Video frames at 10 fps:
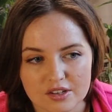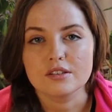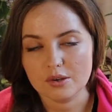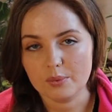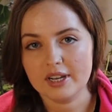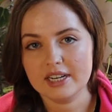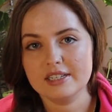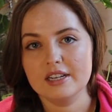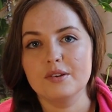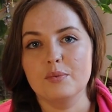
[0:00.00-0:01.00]
So what I
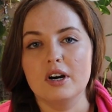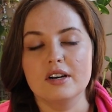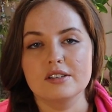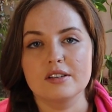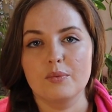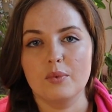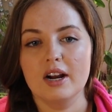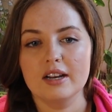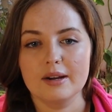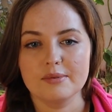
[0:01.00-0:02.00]
did was,
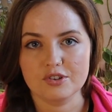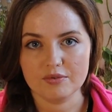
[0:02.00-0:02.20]
while I was